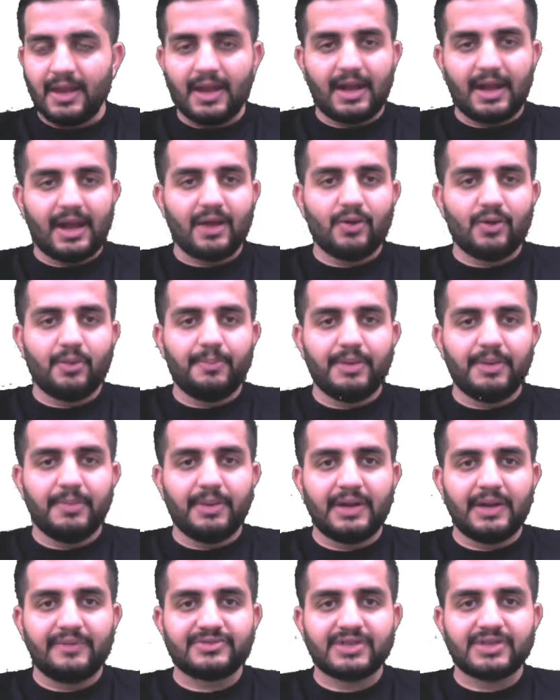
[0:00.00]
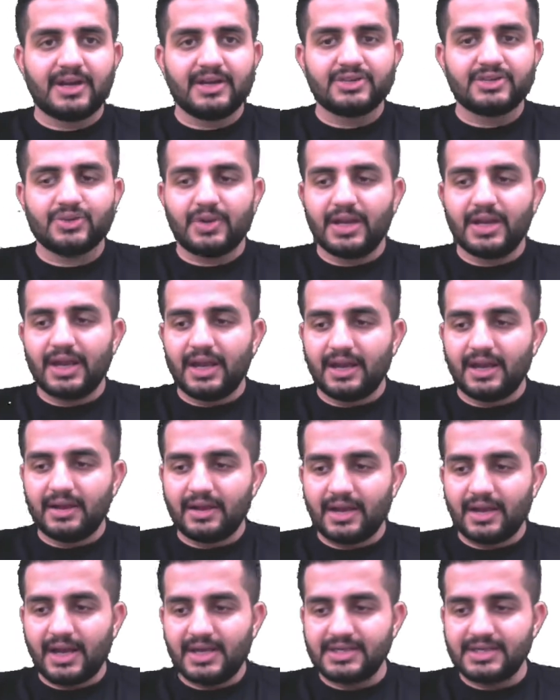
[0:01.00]
And I hope people have started joining in,
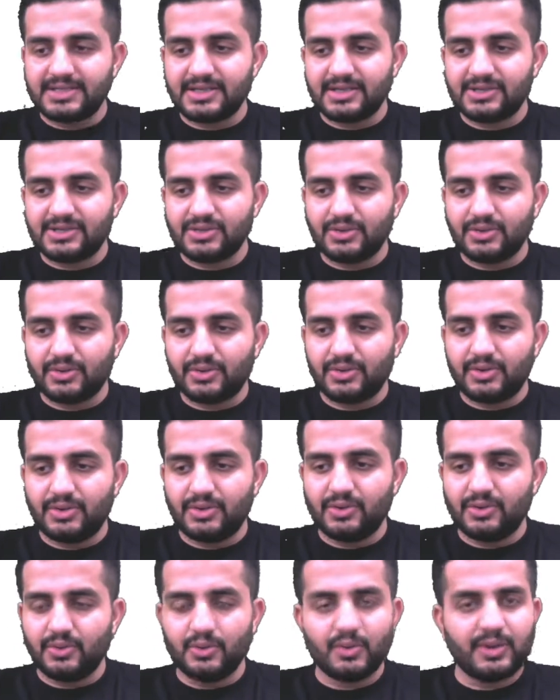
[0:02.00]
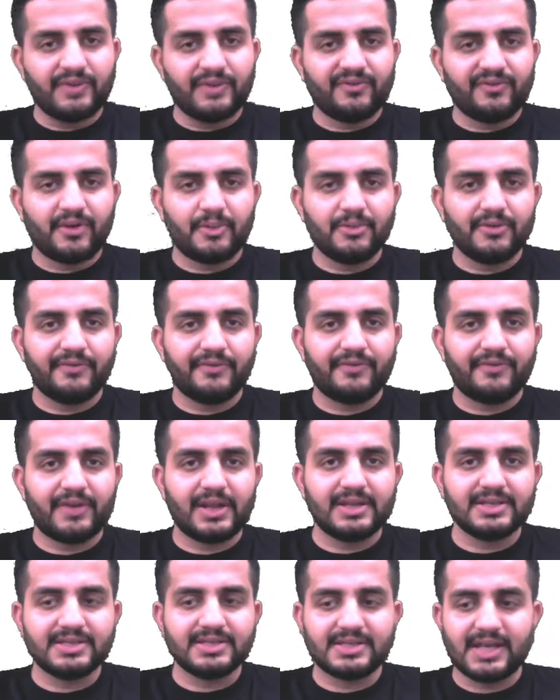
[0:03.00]
guys. So do inform your
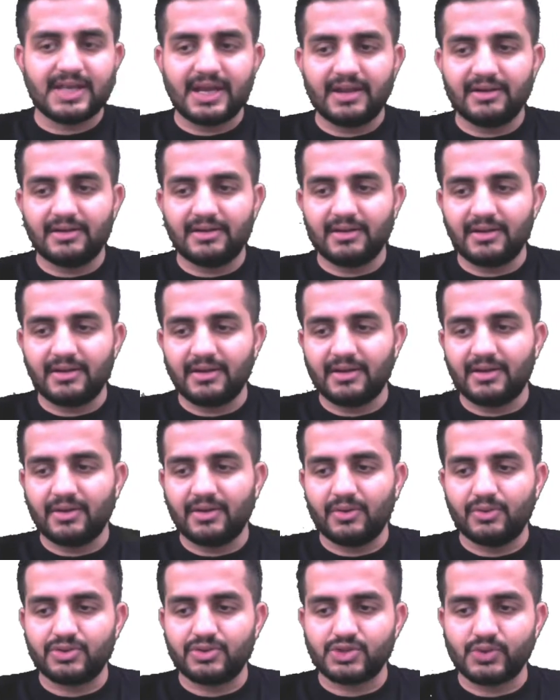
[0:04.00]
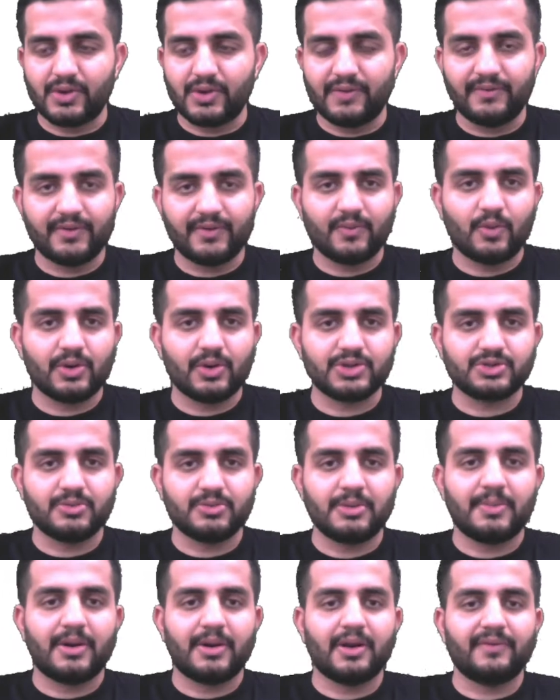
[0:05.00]
friends and whosoever wants to
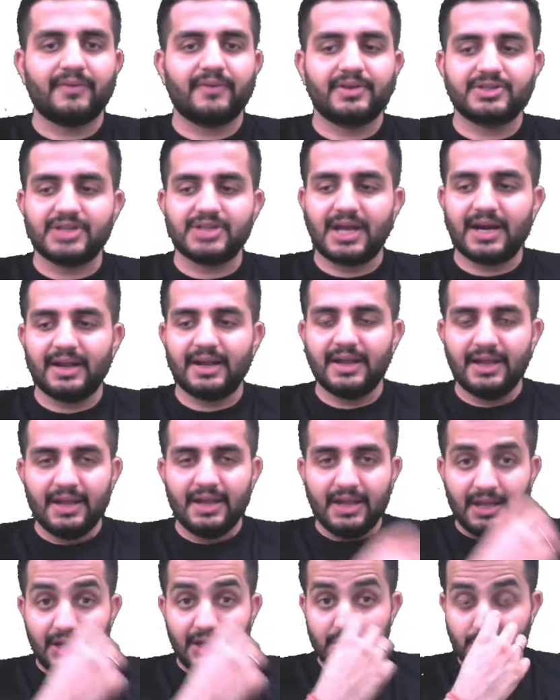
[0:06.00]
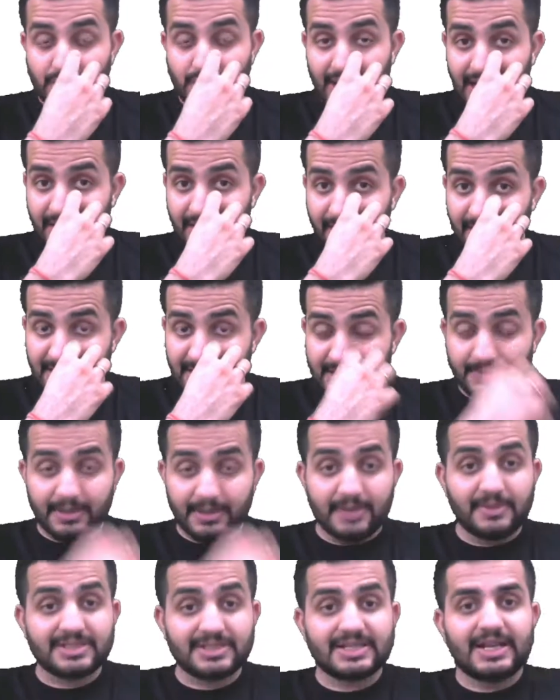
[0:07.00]
be part of our chat. So anyway, it's a pretty
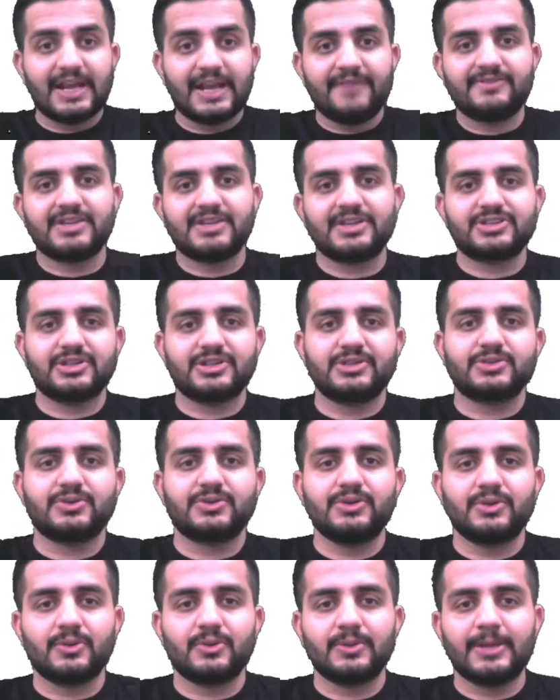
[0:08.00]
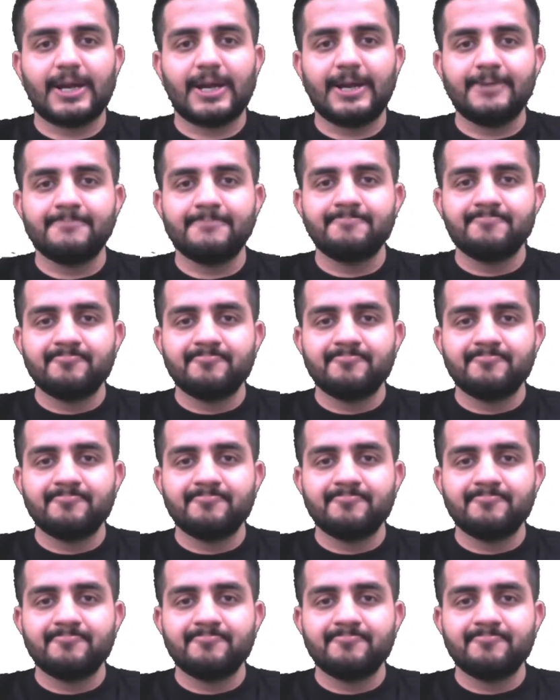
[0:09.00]
much live session, so you know that.